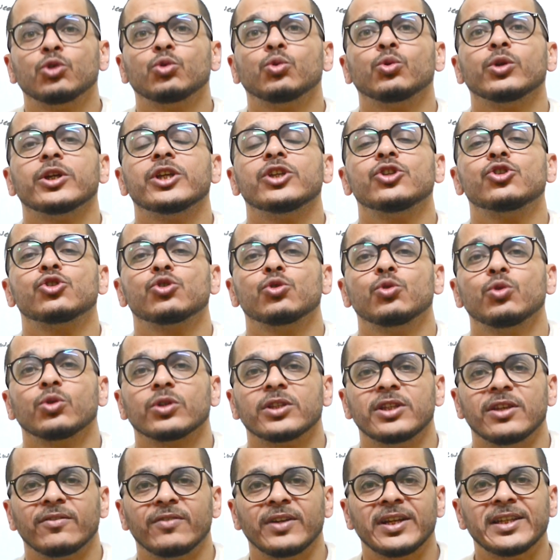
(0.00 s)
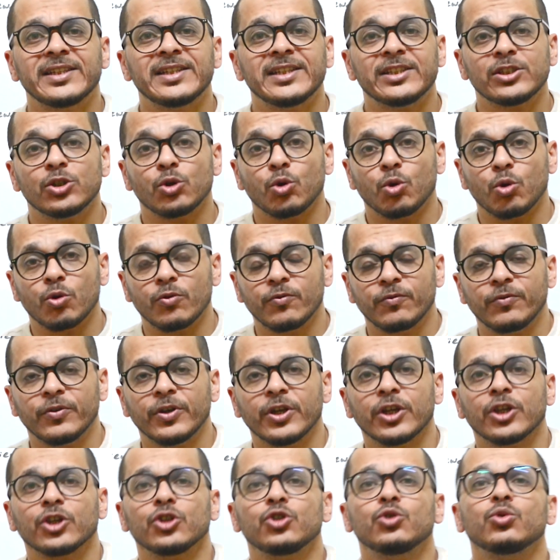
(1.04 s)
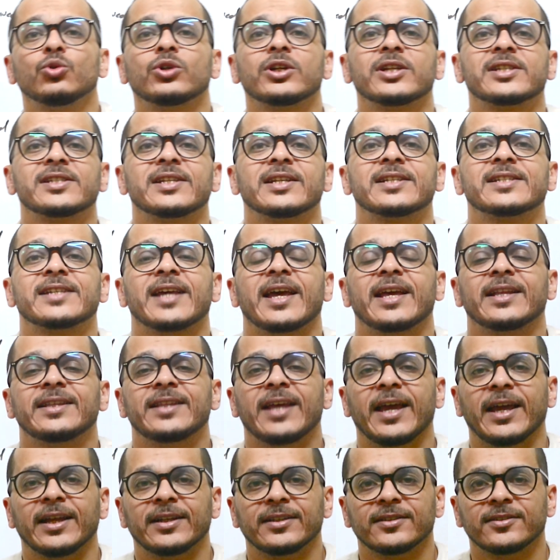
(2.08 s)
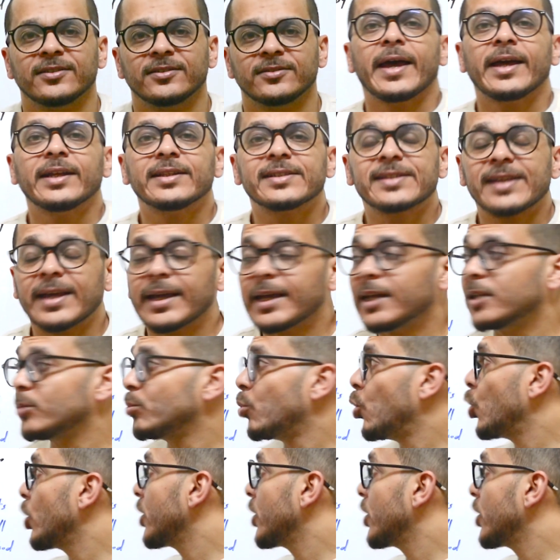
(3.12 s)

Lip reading: to ensure the validity of your results at the end. And second